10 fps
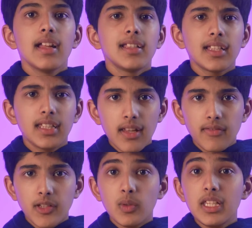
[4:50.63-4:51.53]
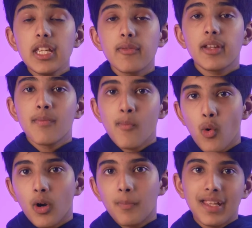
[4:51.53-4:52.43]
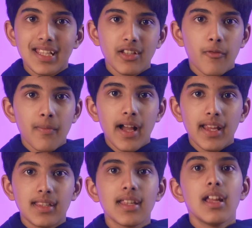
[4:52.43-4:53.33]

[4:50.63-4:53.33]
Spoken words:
to give you even more peace of mind.